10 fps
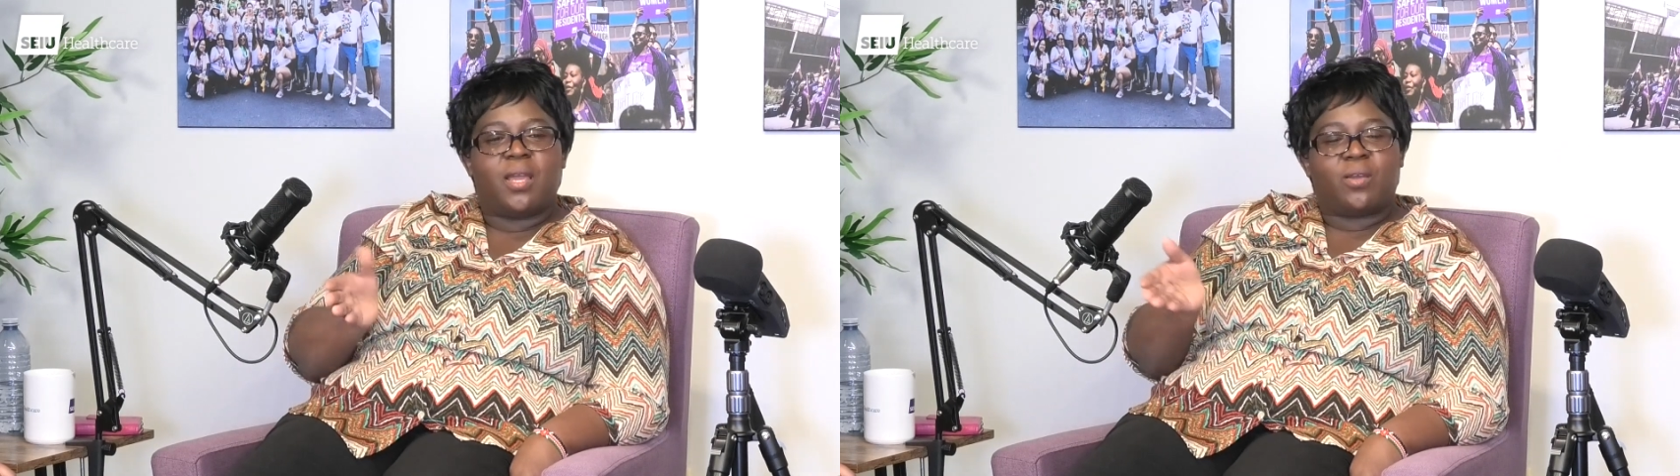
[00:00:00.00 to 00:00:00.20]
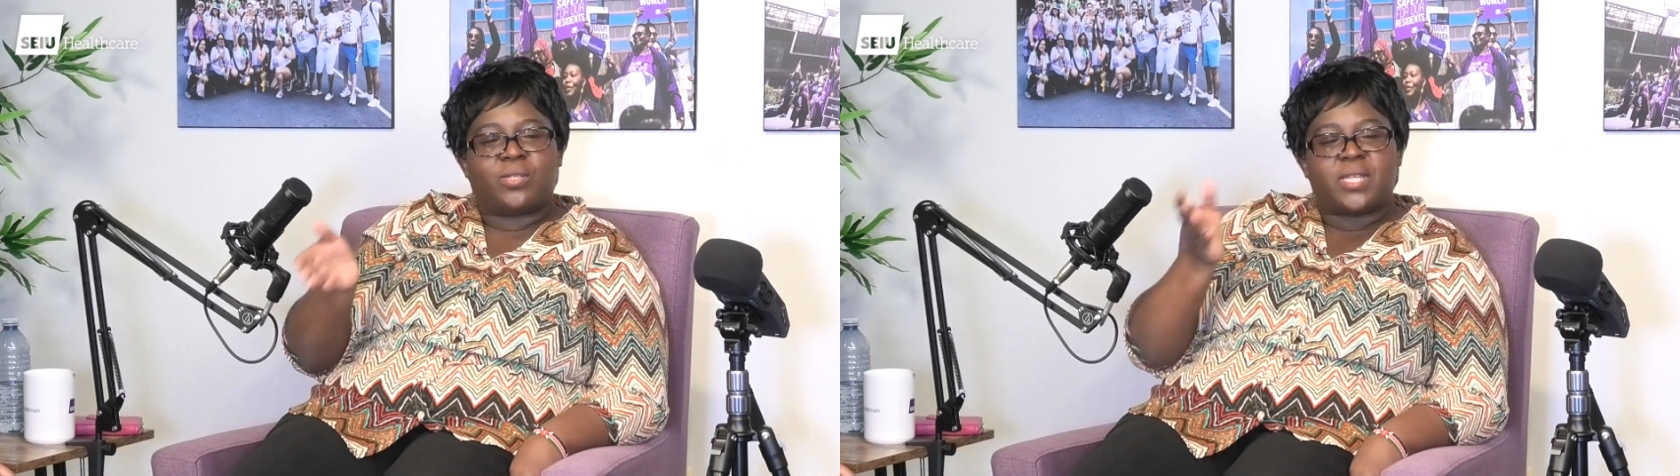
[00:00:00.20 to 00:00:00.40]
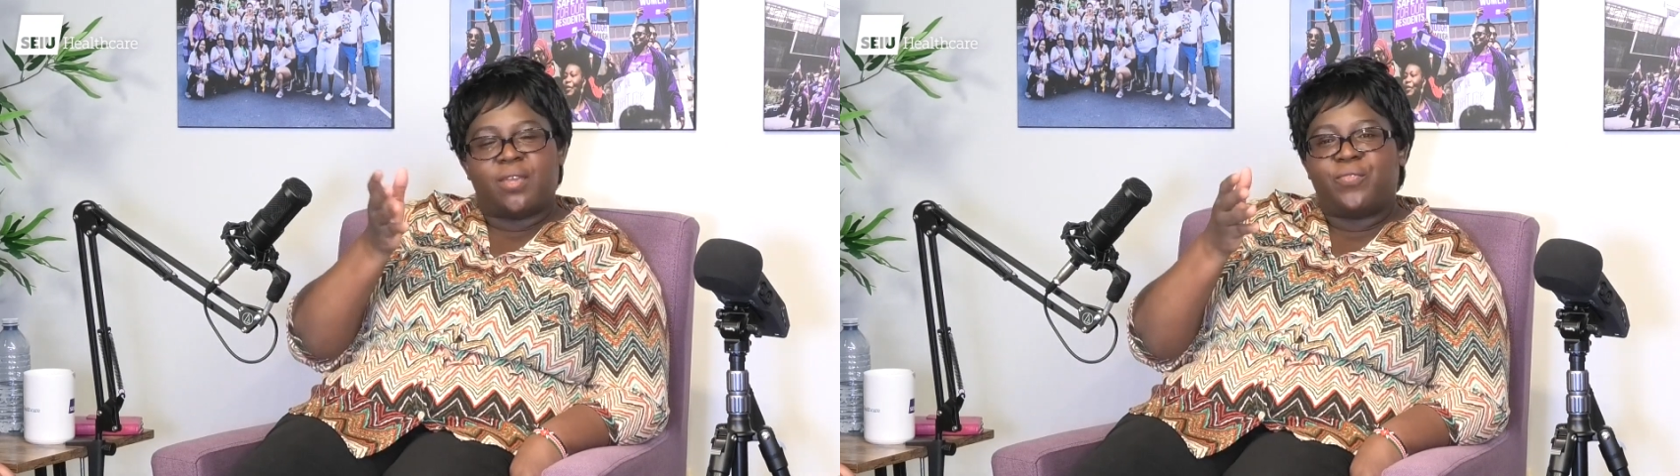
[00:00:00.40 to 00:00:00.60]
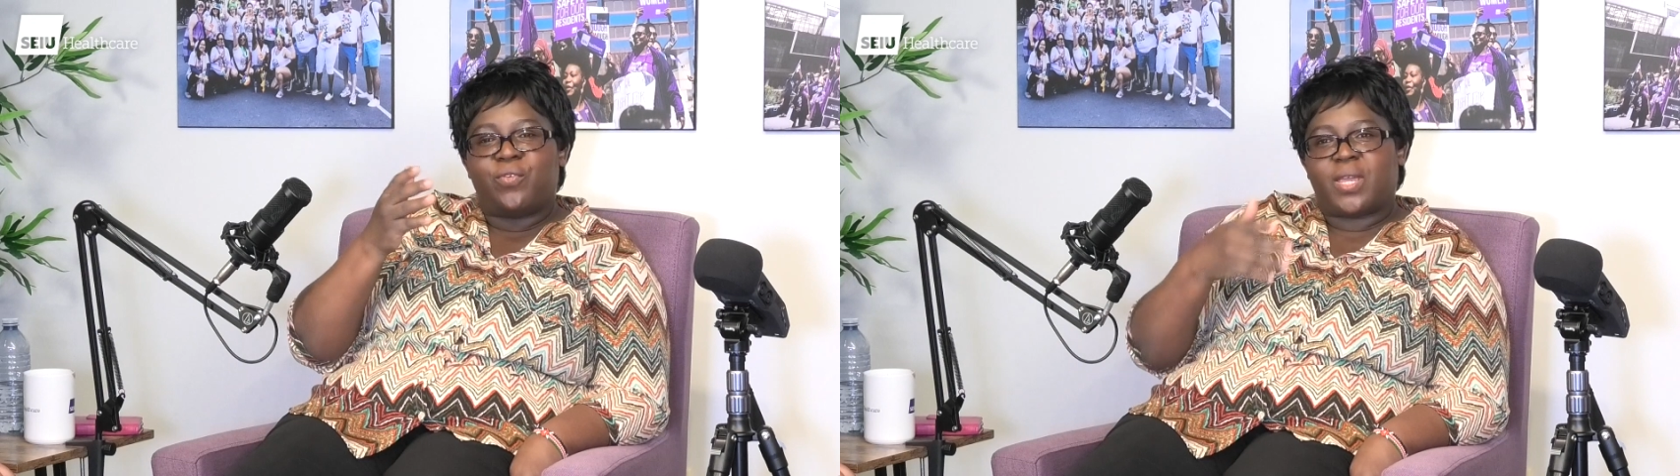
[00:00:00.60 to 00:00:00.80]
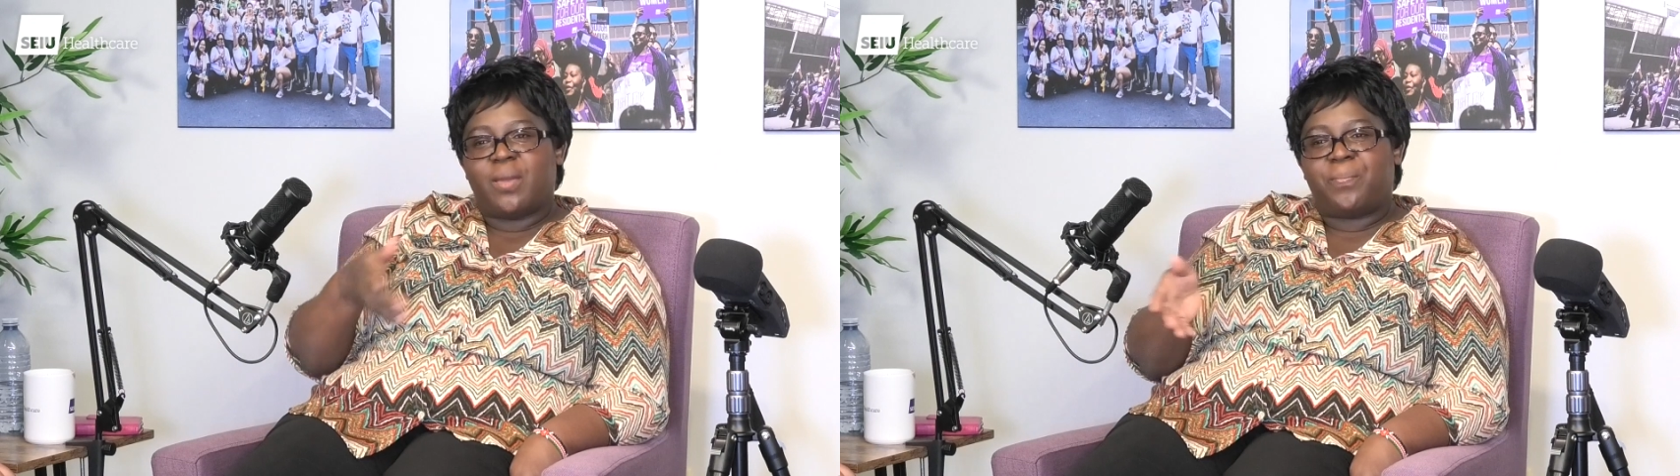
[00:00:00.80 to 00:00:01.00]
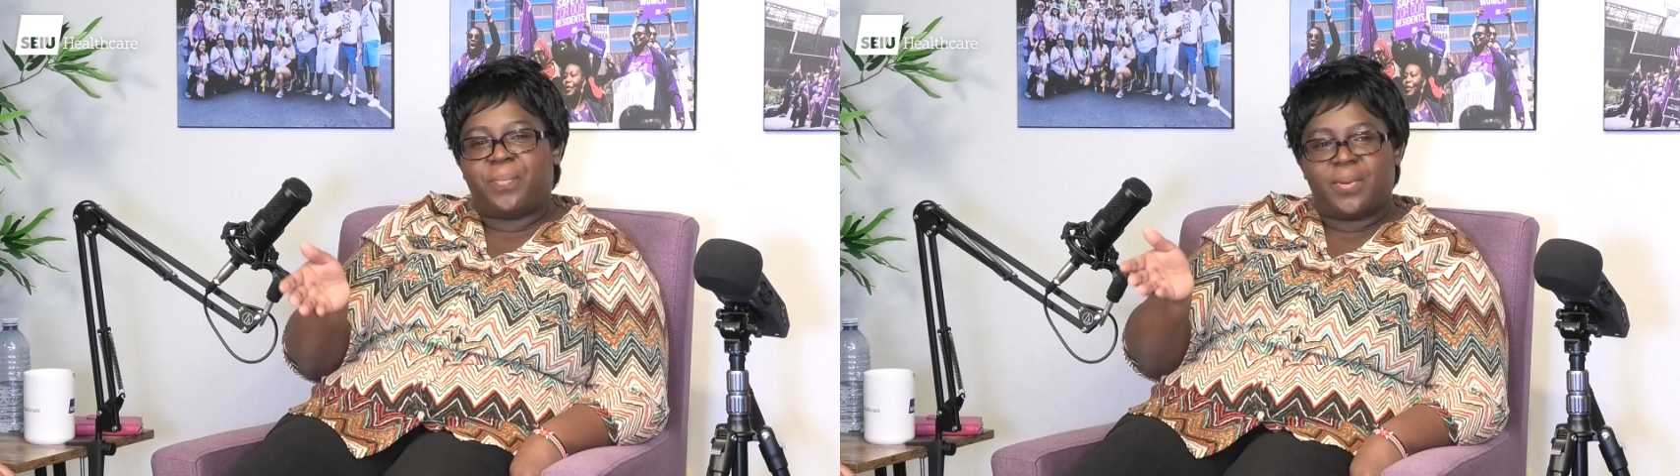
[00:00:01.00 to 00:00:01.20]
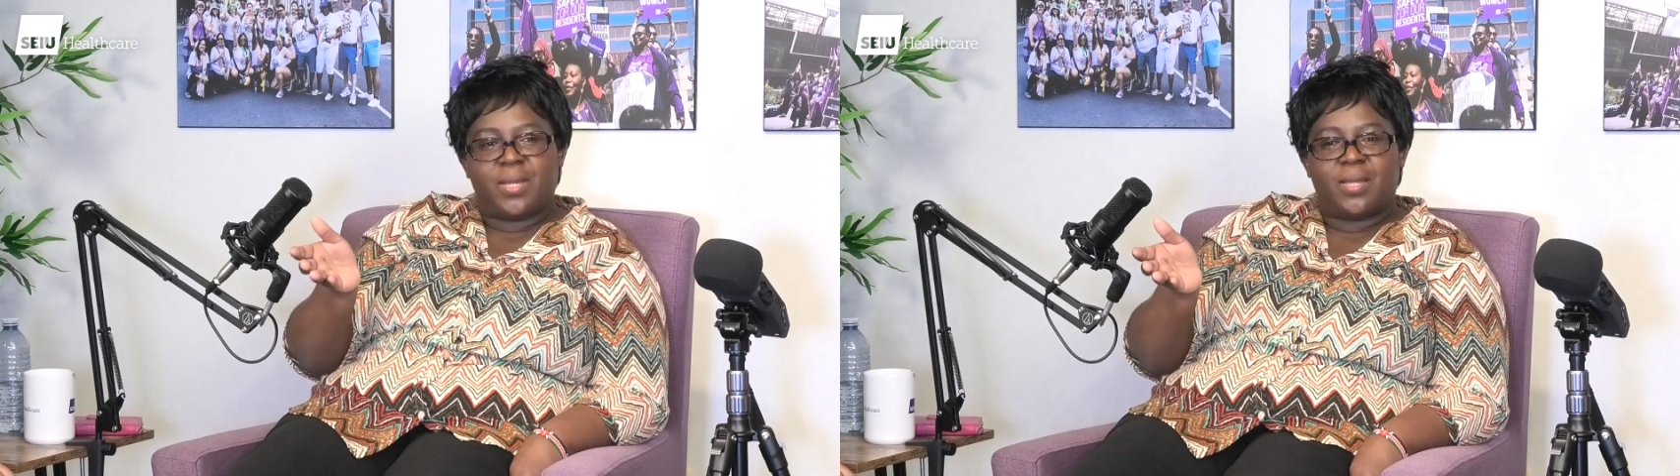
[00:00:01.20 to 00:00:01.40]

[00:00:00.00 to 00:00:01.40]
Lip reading: Because if you keep